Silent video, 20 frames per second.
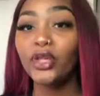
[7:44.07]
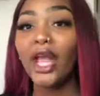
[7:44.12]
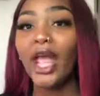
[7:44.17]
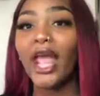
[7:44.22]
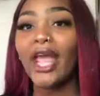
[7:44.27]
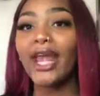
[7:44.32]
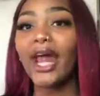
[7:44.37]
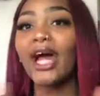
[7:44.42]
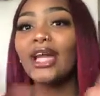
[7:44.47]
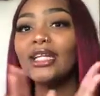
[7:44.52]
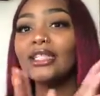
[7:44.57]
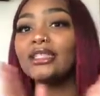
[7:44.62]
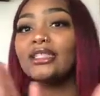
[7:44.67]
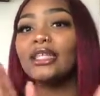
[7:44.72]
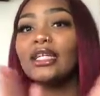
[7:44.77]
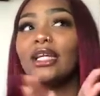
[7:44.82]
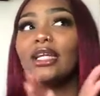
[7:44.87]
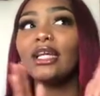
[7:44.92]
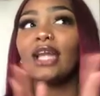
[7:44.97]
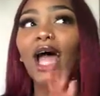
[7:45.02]
And I just
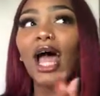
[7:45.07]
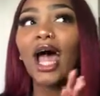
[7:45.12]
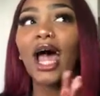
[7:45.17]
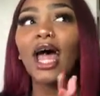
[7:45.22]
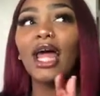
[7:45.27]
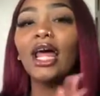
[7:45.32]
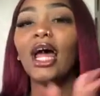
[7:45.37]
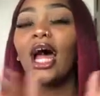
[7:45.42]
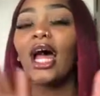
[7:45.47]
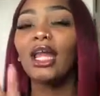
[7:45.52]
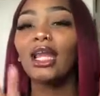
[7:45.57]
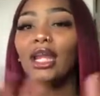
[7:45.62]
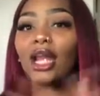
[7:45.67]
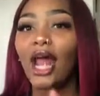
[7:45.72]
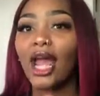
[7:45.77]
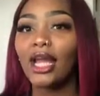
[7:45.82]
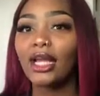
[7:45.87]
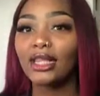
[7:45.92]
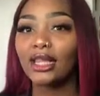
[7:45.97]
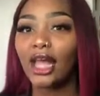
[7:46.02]
did not
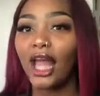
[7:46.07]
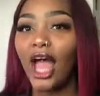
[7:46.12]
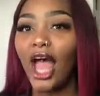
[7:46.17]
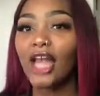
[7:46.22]
like that.